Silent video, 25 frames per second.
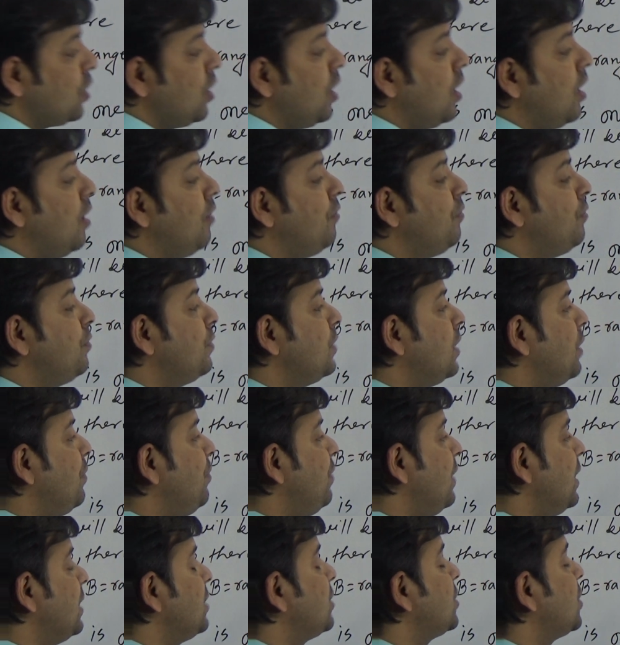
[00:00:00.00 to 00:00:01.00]
of the
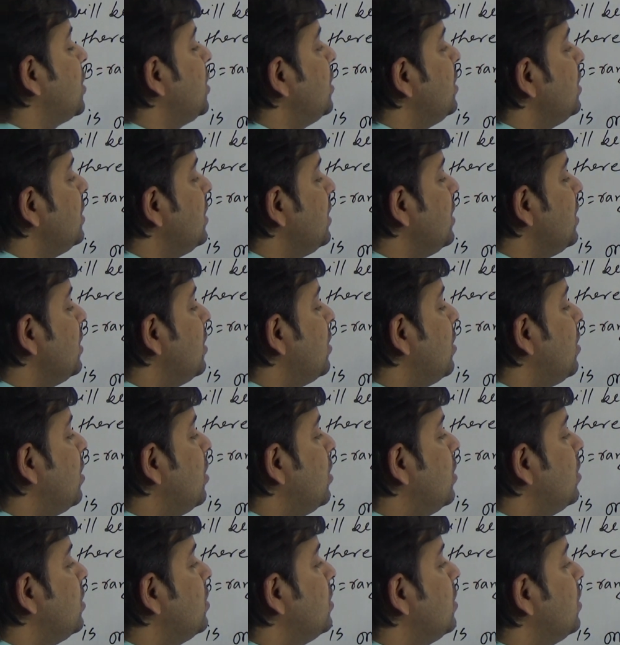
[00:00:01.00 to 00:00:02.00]
function
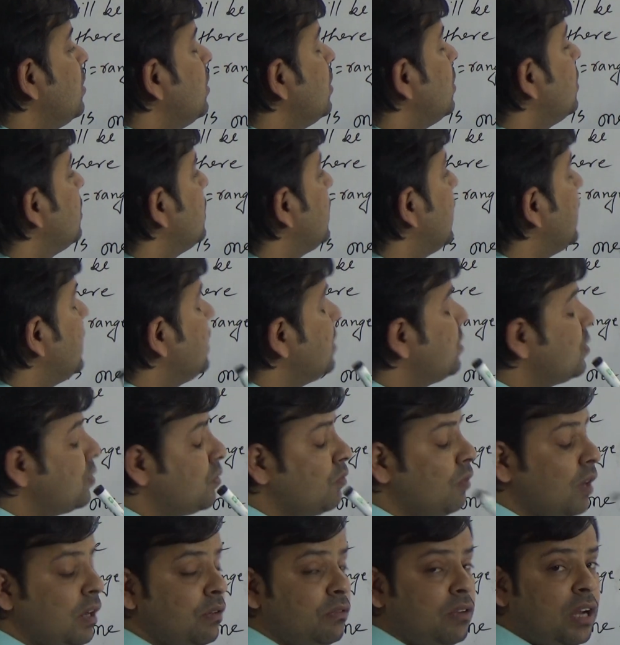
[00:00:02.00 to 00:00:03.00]
that is
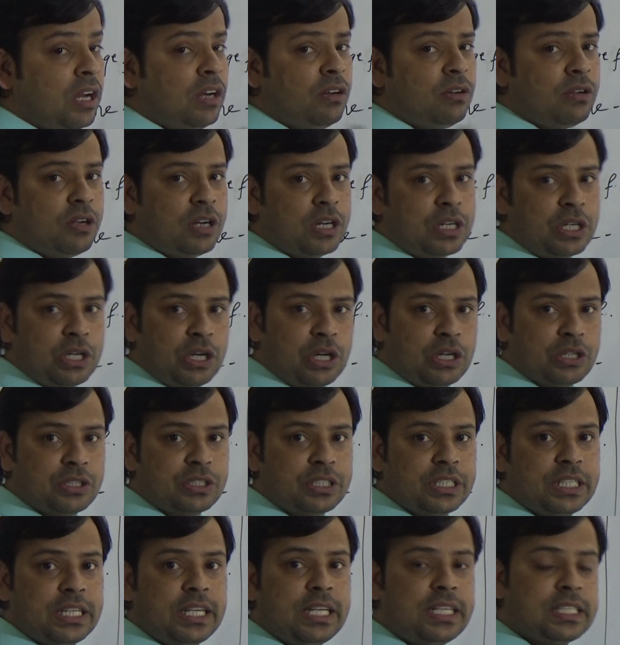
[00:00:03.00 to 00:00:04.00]
1 1 or
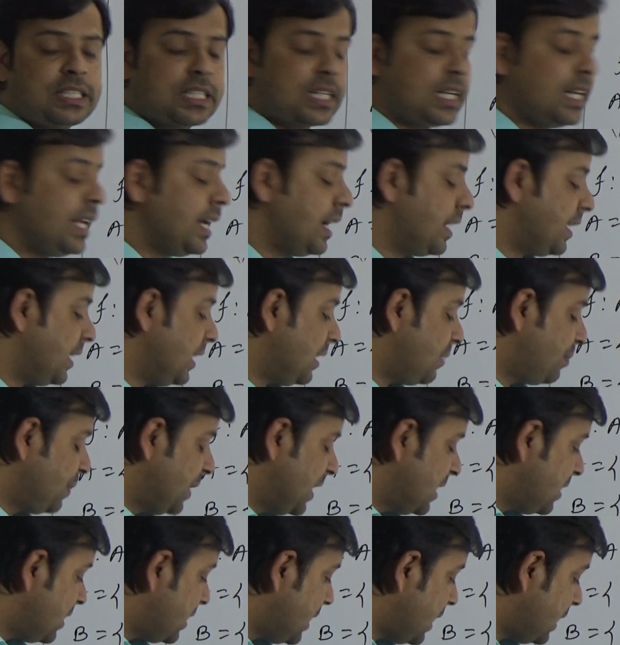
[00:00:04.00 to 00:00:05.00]
not is clear. It
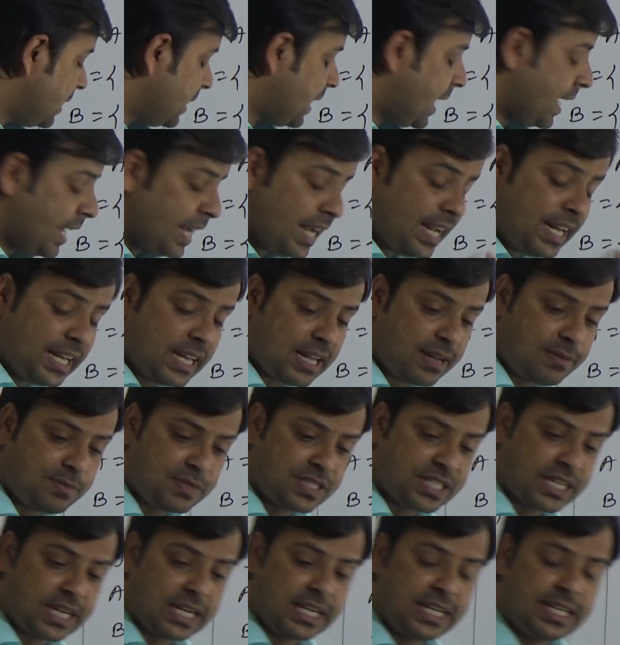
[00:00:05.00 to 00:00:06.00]
means that again I
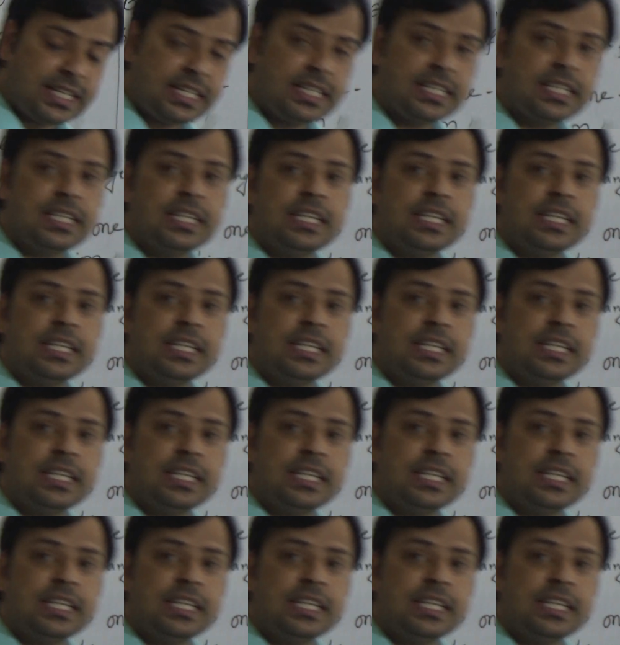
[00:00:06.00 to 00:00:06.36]
am telling,